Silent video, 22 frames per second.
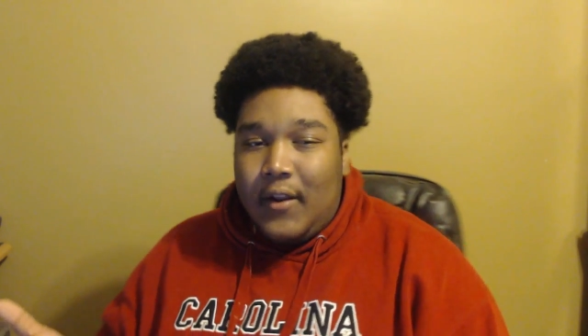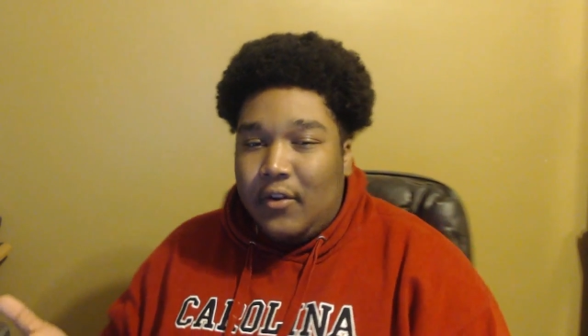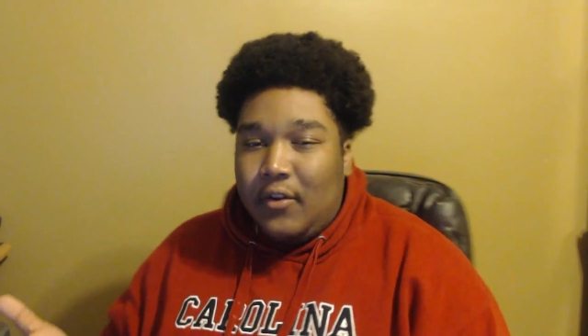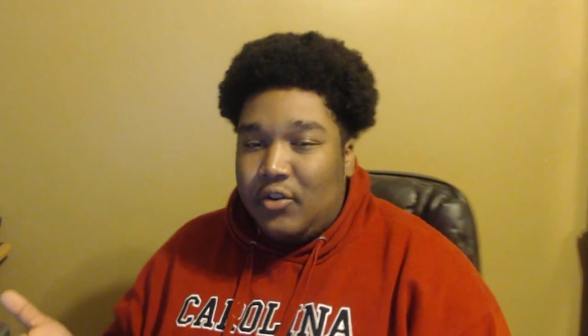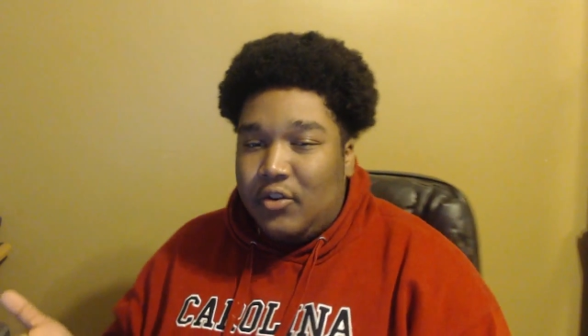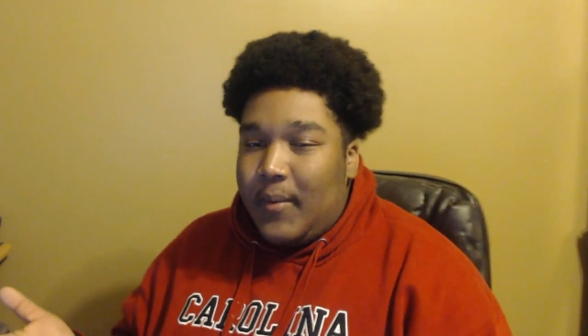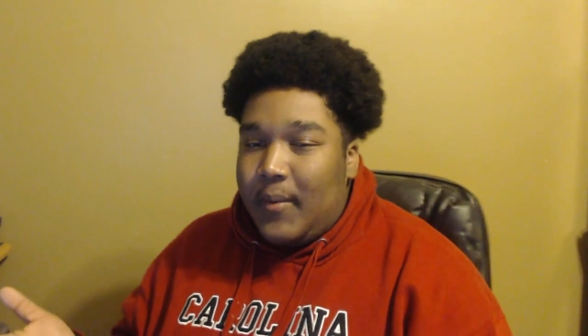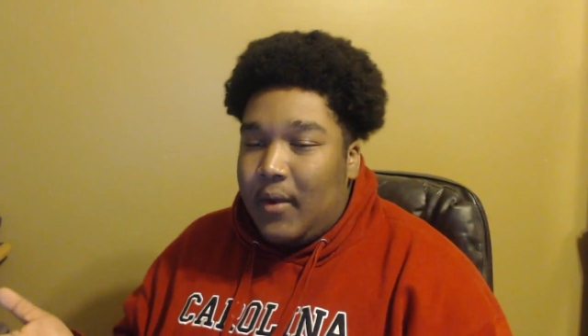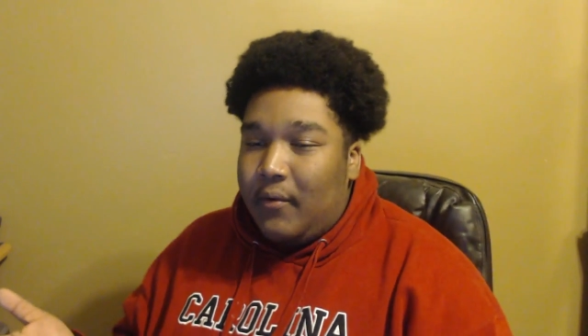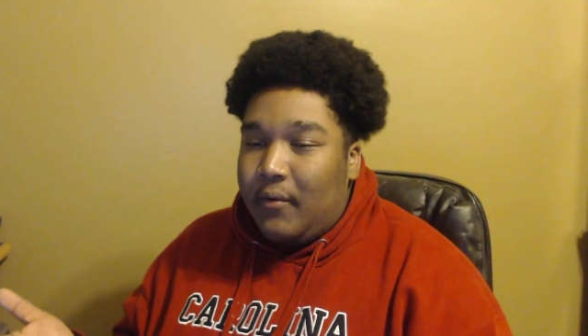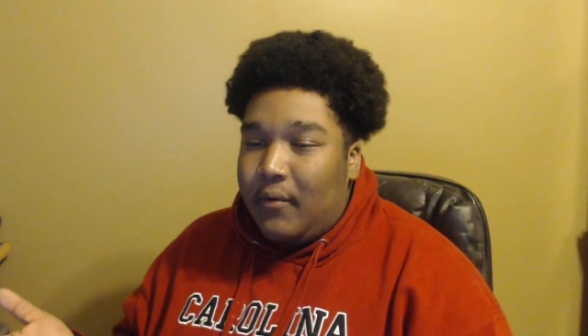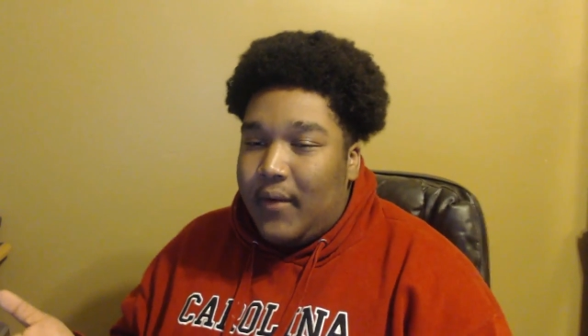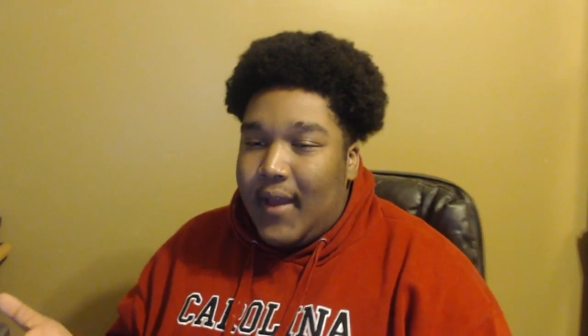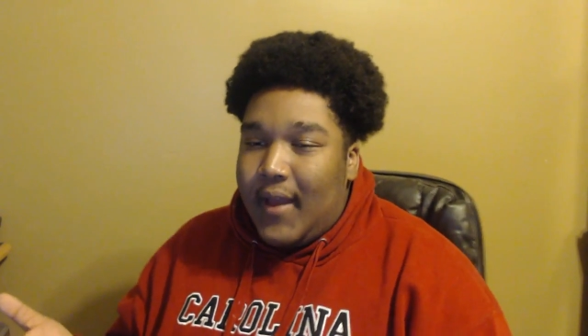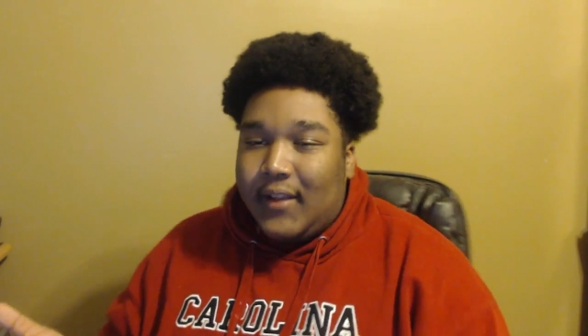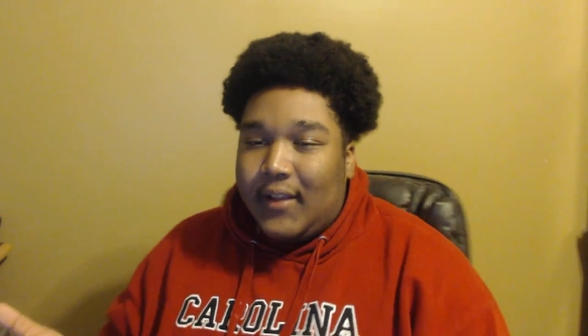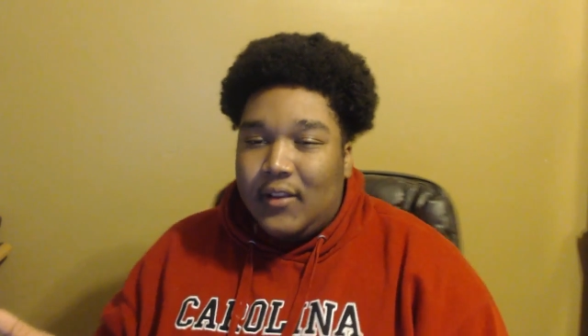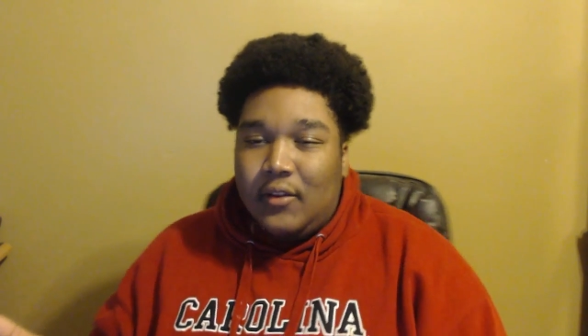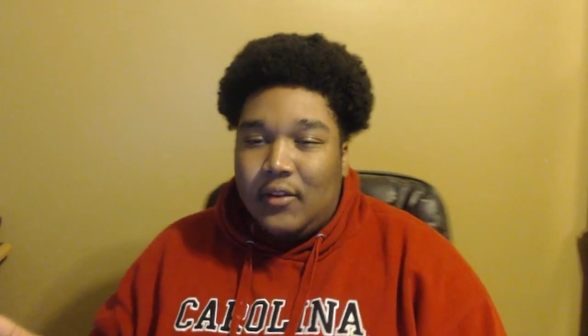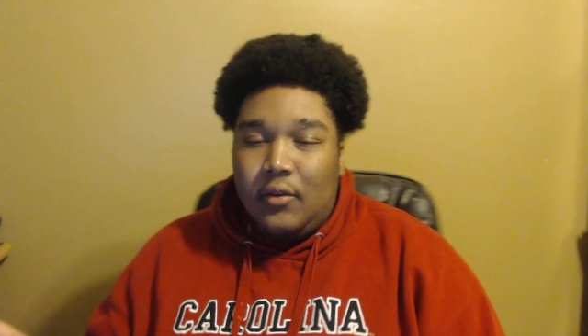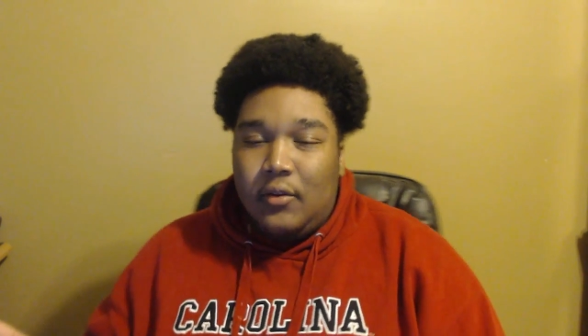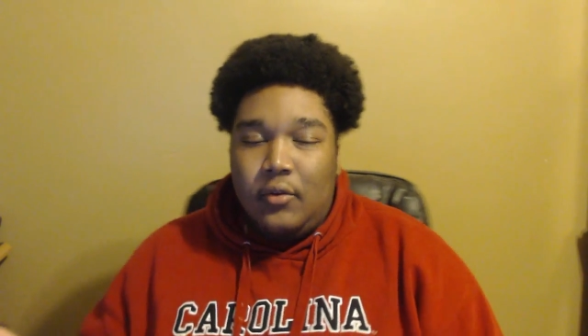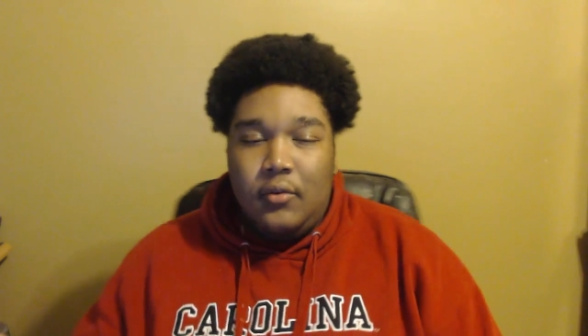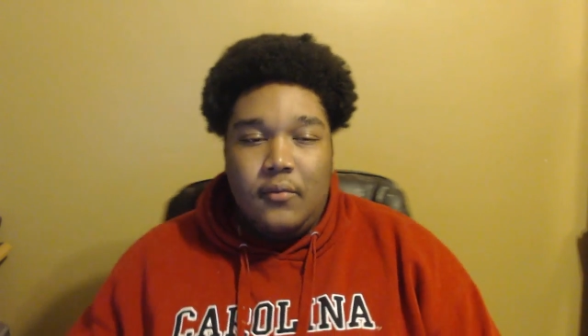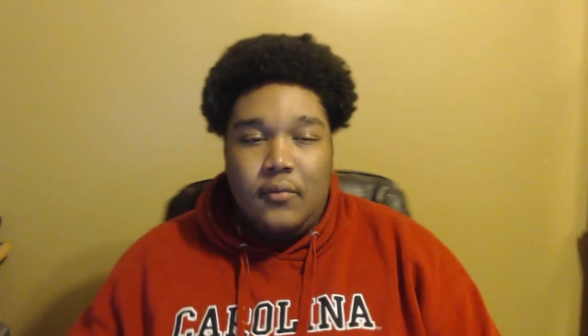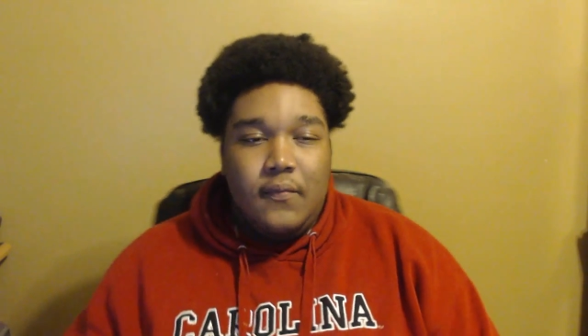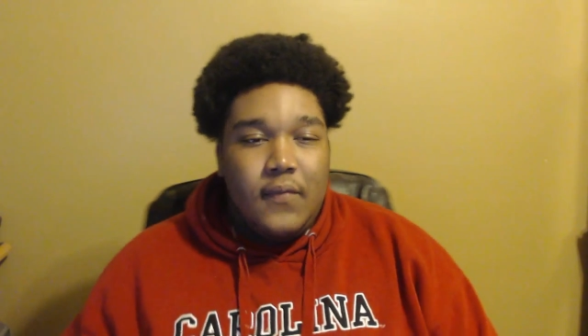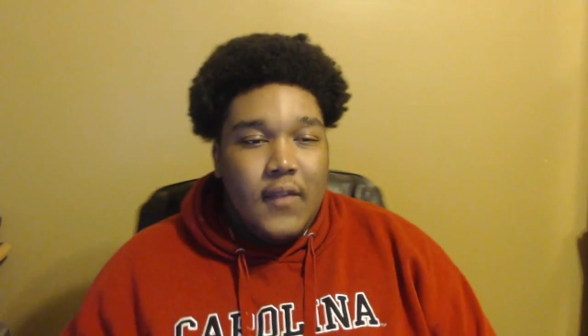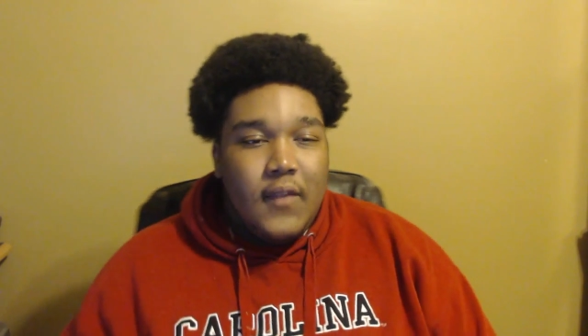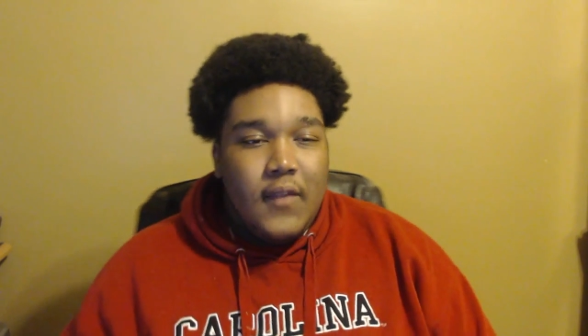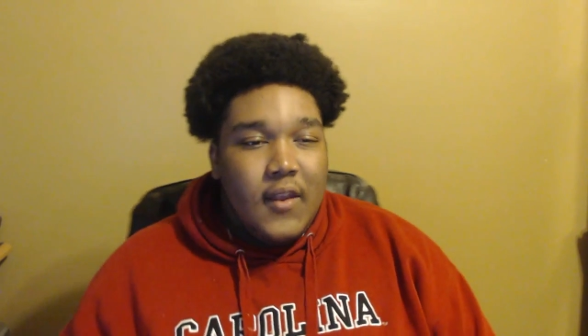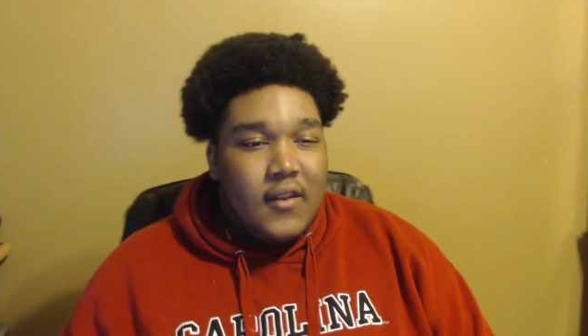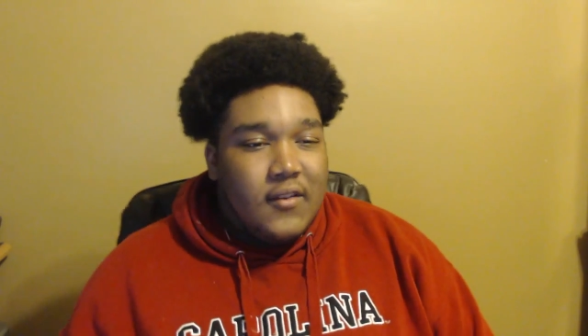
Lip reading: videos you want me to react to.